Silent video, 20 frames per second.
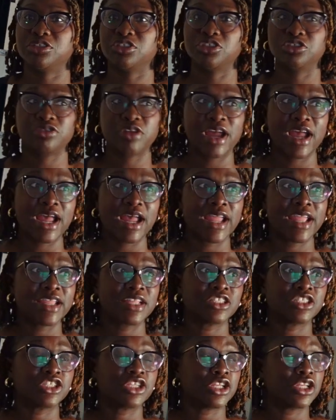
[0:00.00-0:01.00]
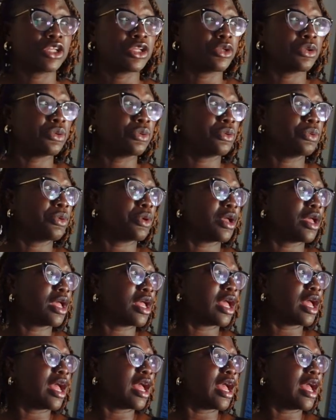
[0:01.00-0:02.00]
trying to
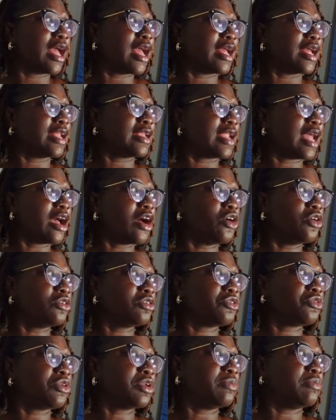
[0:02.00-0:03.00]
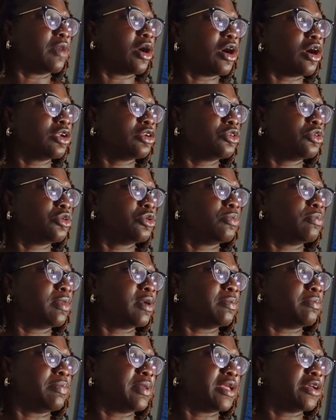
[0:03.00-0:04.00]
not only remodel
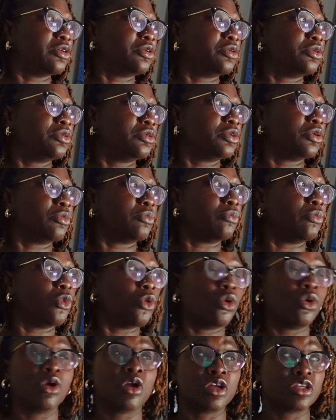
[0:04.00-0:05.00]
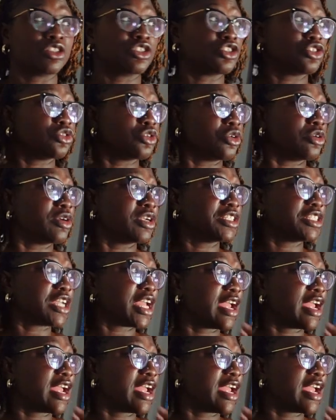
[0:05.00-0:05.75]
but build more storage